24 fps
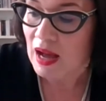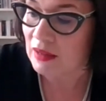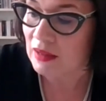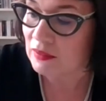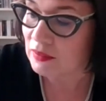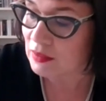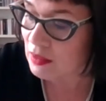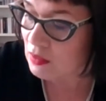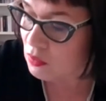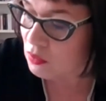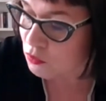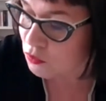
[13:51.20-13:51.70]
I
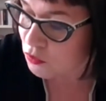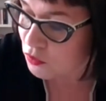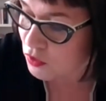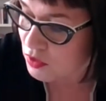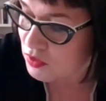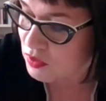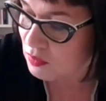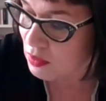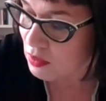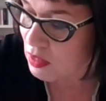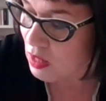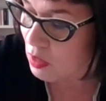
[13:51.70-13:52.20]
think the
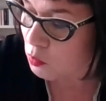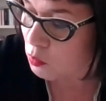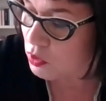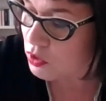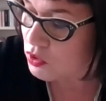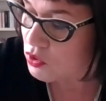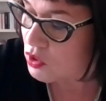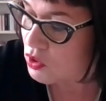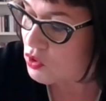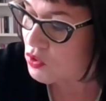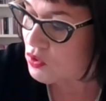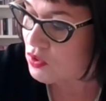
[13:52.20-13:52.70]
first thing I
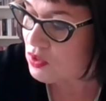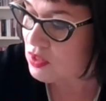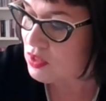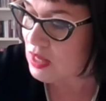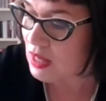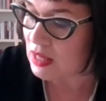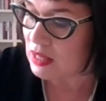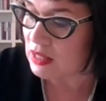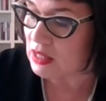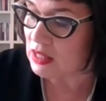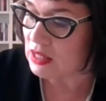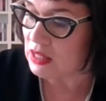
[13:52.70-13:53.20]
wanted to
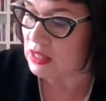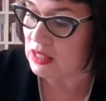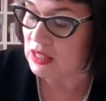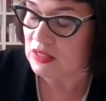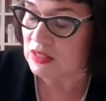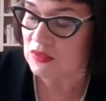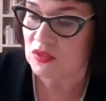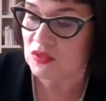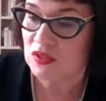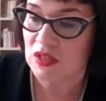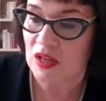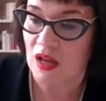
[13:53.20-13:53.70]
say
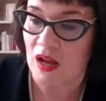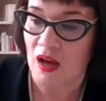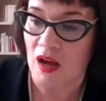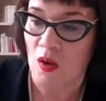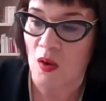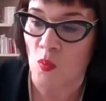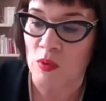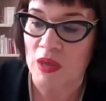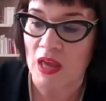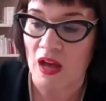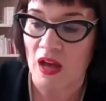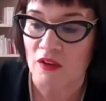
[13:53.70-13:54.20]
is
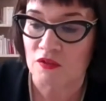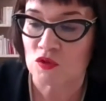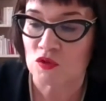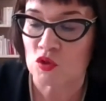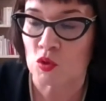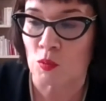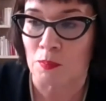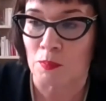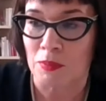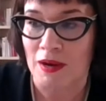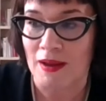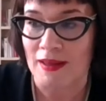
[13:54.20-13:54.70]
we have
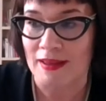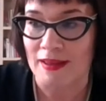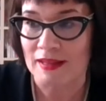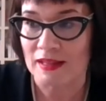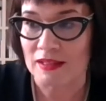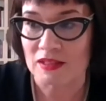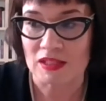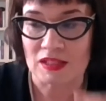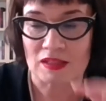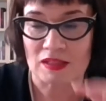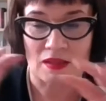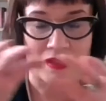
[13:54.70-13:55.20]
to
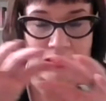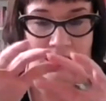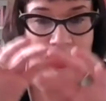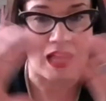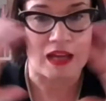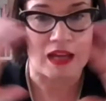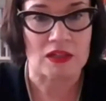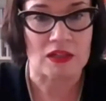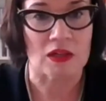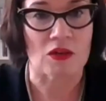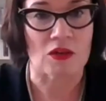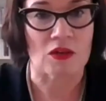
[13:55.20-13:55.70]
place this
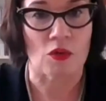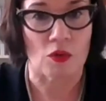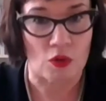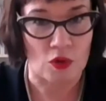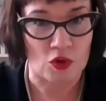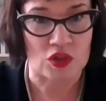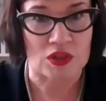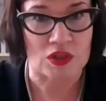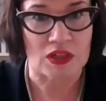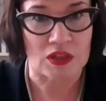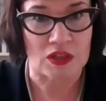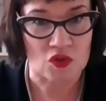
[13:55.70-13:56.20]

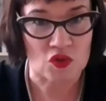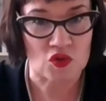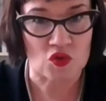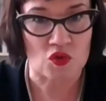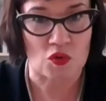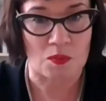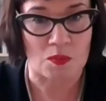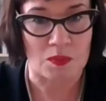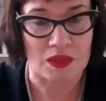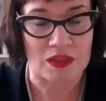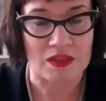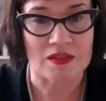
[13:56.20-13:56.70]
anti-coercion
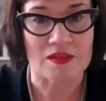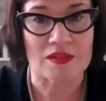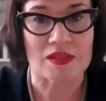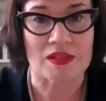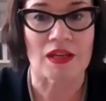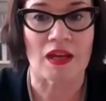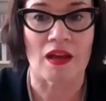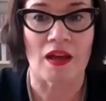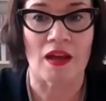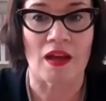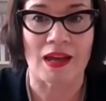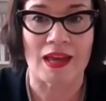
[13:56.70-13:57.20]
instrument
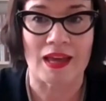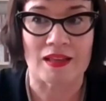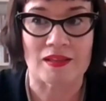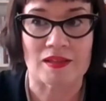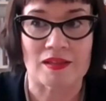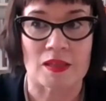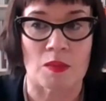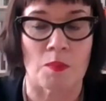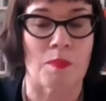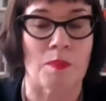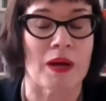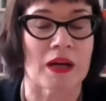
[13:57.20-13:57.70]

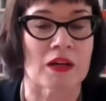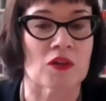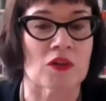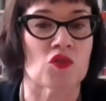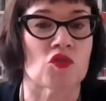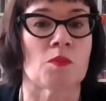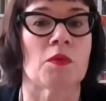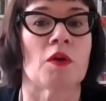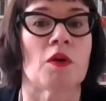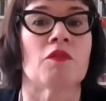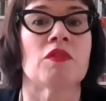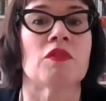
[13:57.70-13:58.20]
against the
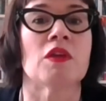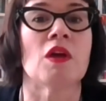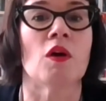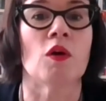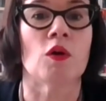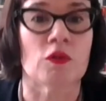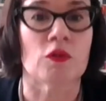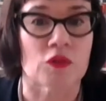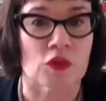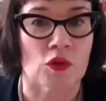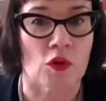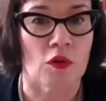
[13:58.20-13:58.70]
backdrop of the
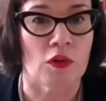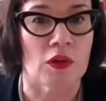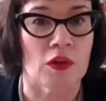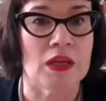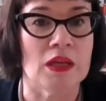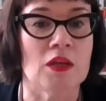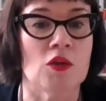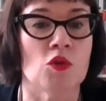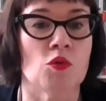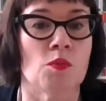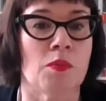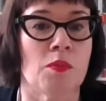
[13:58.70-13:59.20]
overall
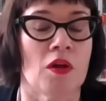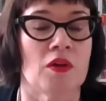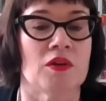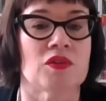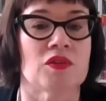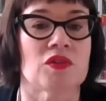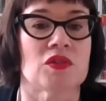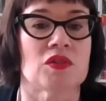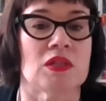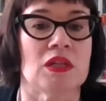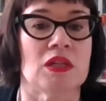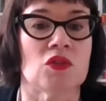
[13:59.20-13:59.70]
EU
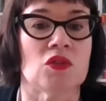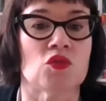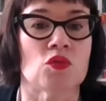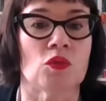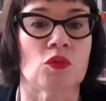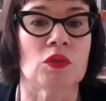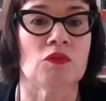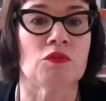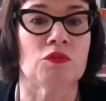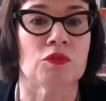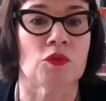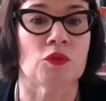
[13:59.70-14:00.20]
policy
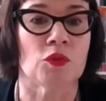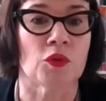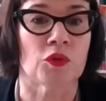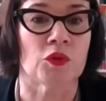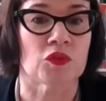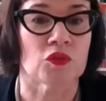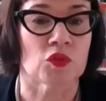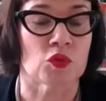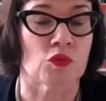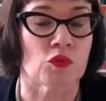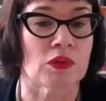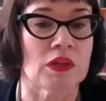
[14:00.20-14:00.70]

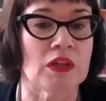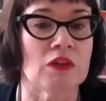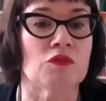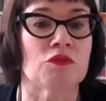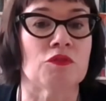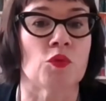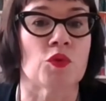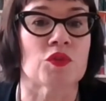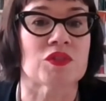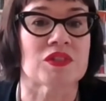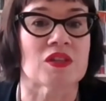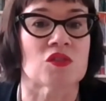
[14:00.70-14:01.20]
to
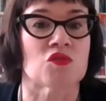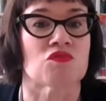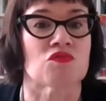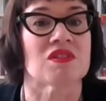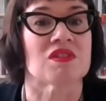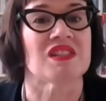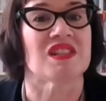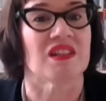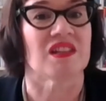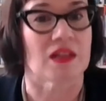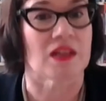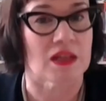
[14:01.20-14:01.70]
reinforce its
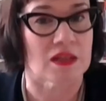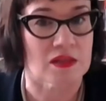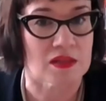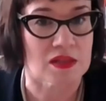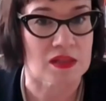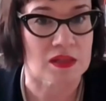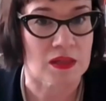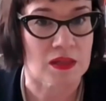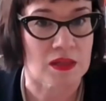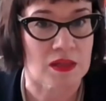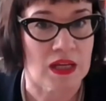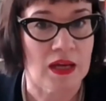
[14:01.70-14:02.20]

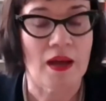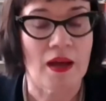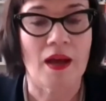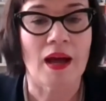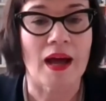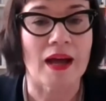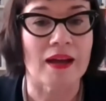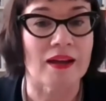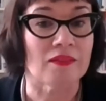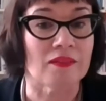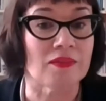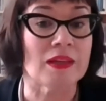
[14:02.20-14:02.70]
resilience.
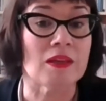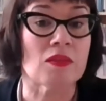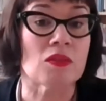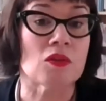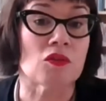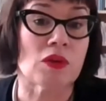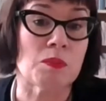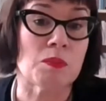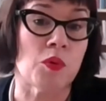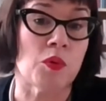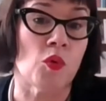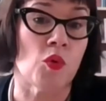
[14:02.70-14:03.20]
And I think the
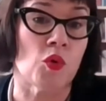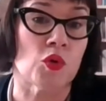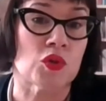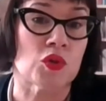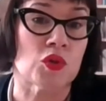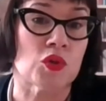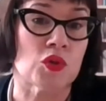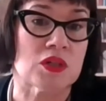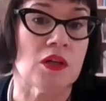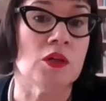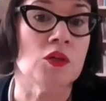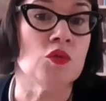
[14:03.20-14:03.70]
report
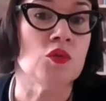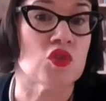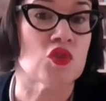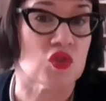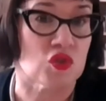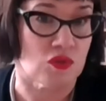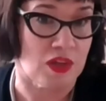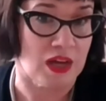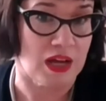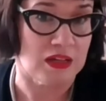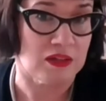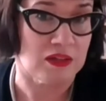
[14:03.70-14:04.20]
alludes
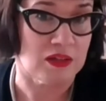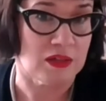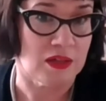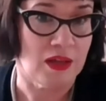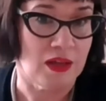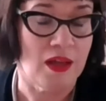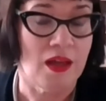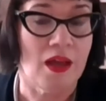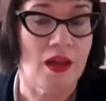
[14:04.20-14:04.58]
to that.